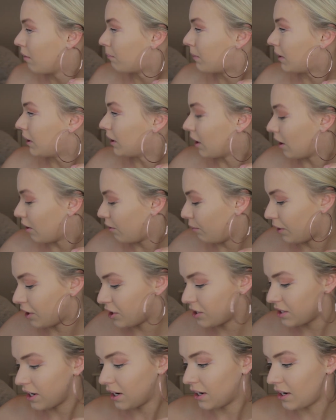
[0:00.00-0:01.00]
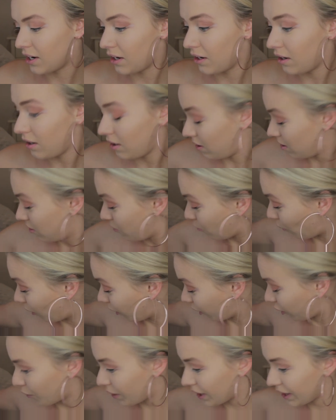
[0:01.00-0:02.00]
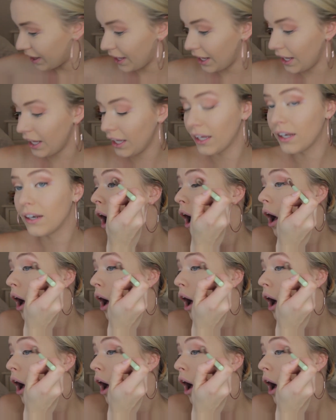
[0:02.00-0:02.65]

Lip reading: But you know, we're just gonna work with it.